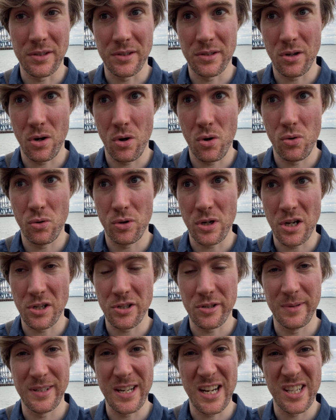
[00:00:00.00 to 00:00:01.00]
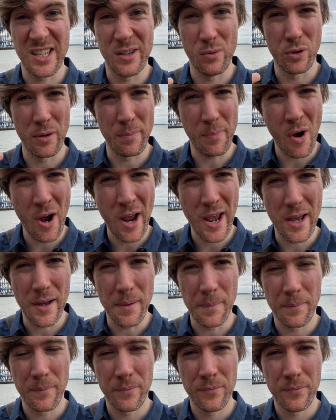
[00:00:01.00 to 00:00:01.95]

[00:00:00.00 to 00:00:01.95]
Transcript: so customers actually want to buy it.